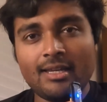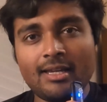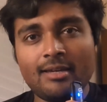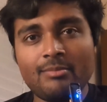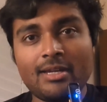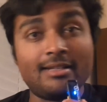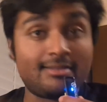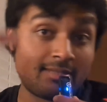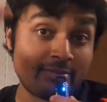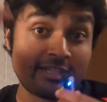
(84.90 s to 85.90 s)
Um,
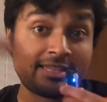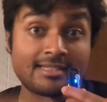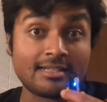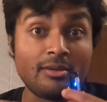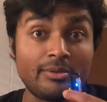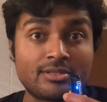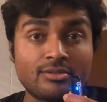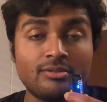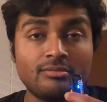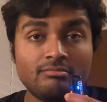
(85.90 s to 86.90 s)
and similarly, there's a lower
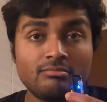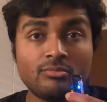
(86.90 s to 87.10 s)
score